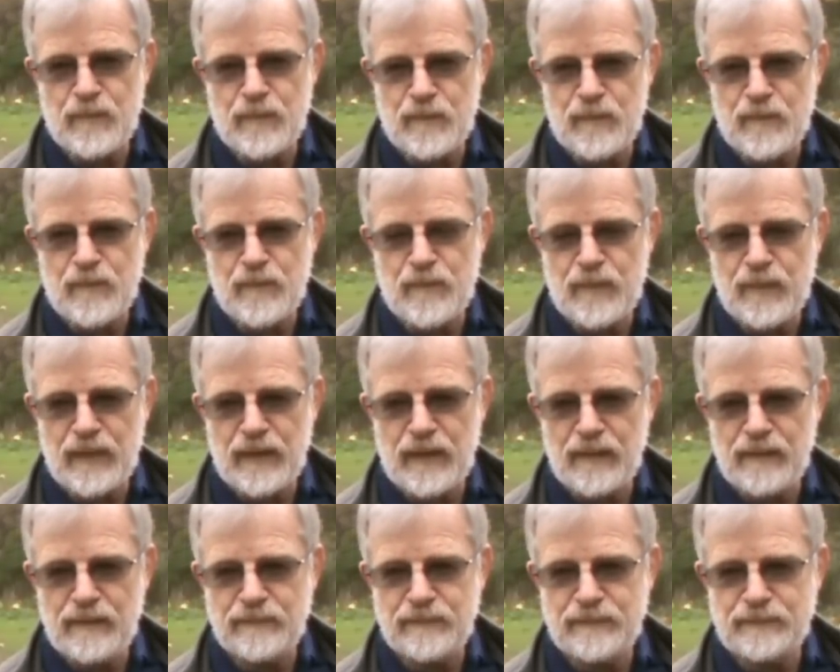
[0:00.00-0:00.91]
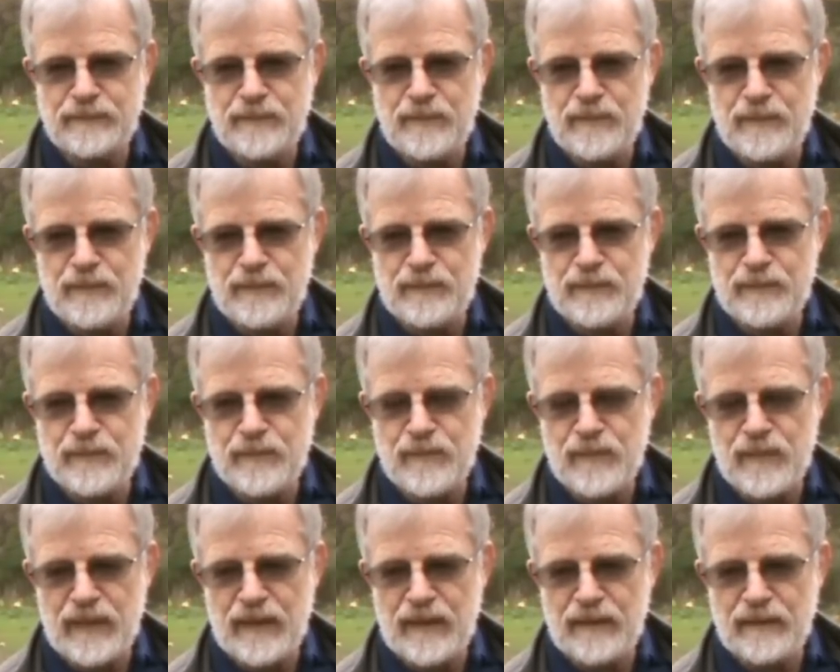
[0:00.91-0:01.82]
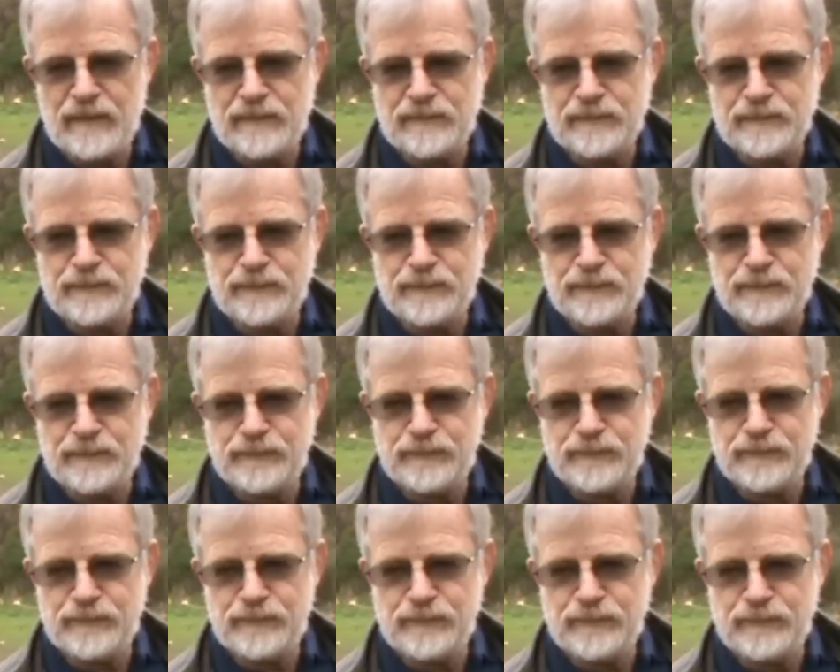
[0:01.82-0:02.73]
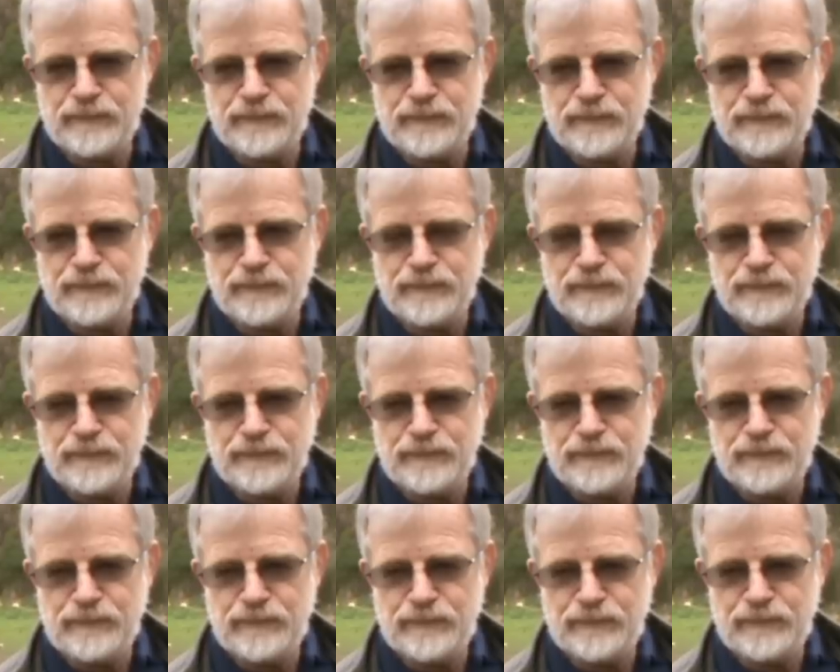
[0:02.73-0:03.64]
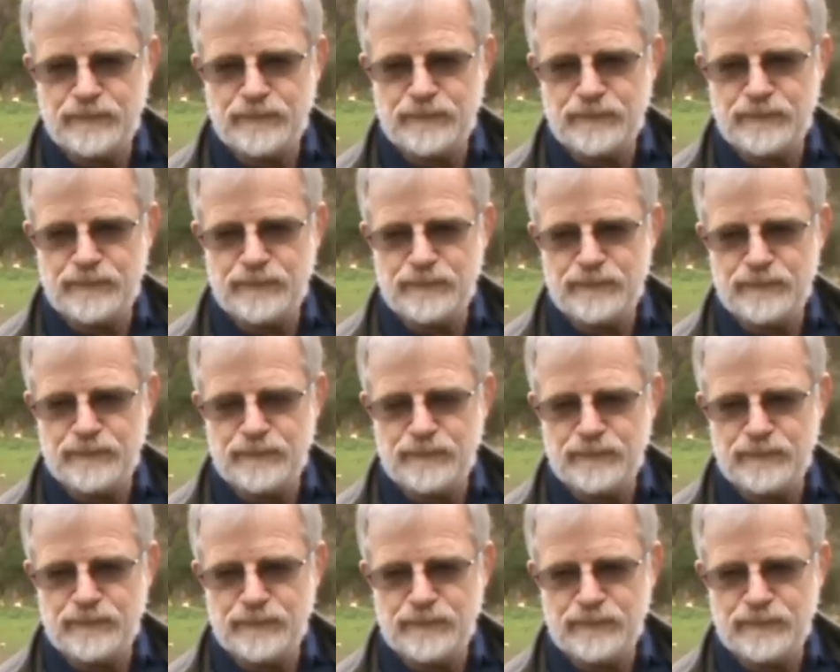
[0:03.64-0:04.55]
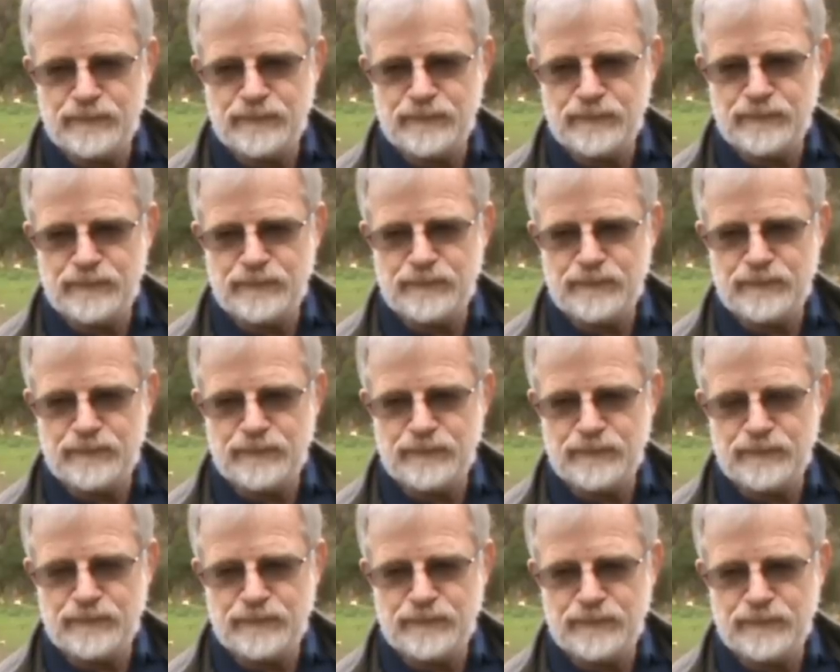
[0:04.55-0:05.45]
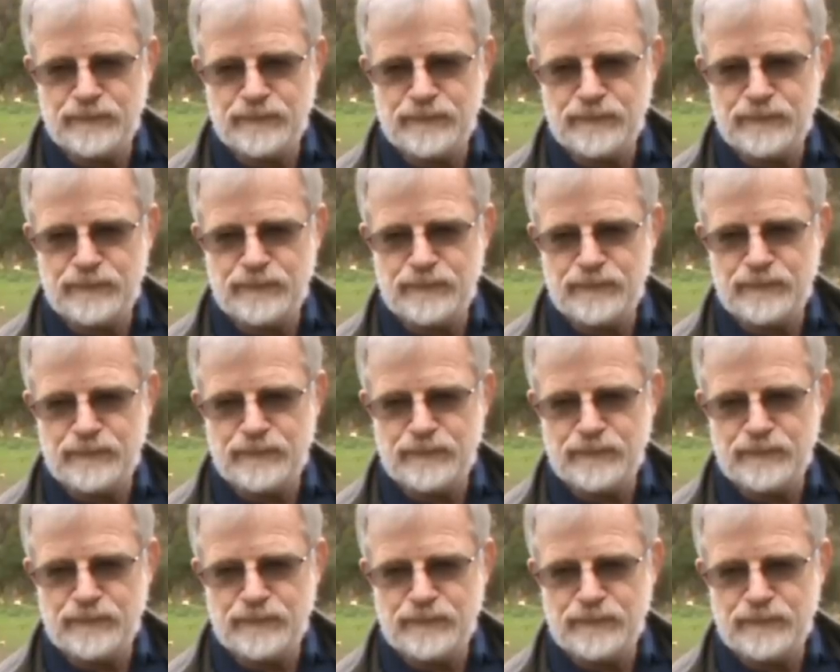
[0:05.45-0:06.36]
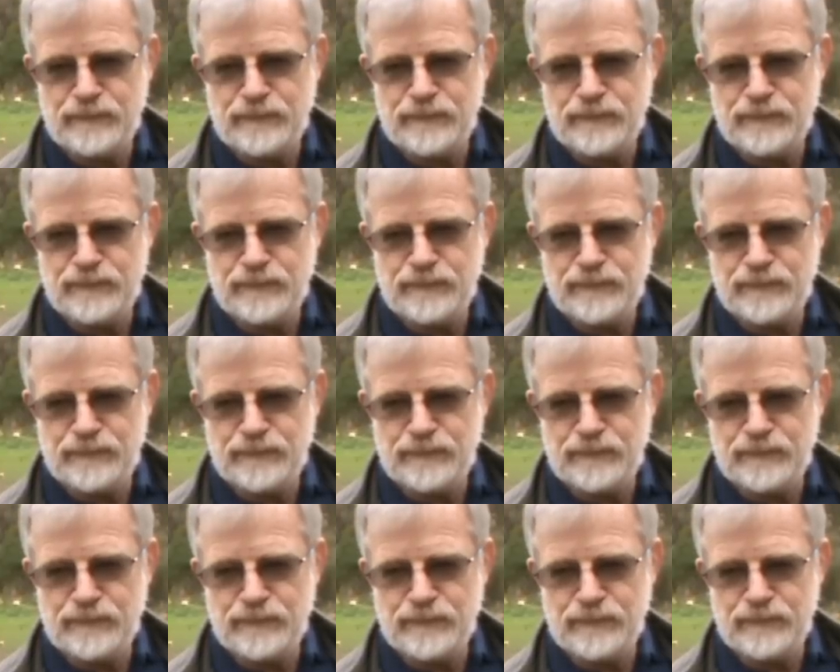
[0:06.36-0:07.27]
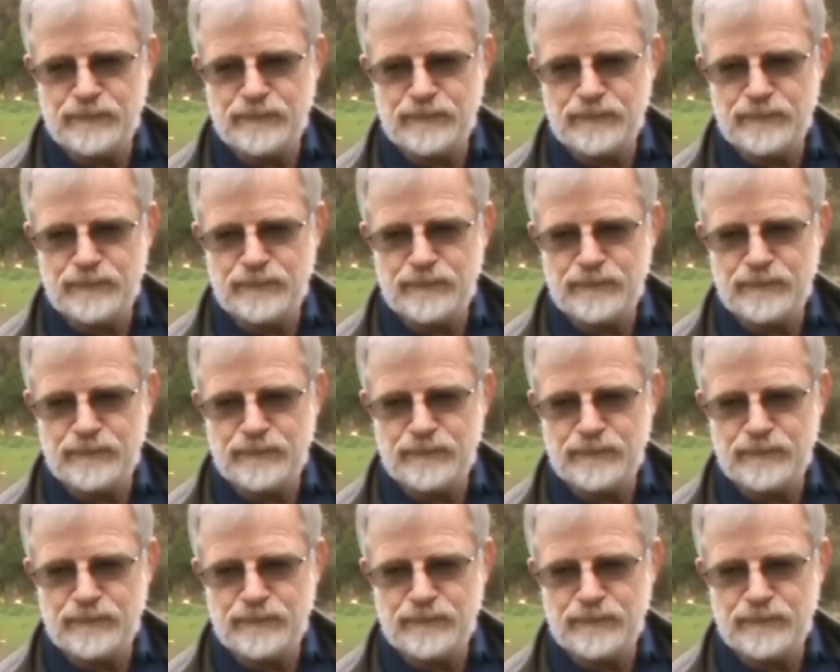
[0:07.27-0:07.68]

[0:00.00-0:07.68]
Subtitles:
The person shown says nothing.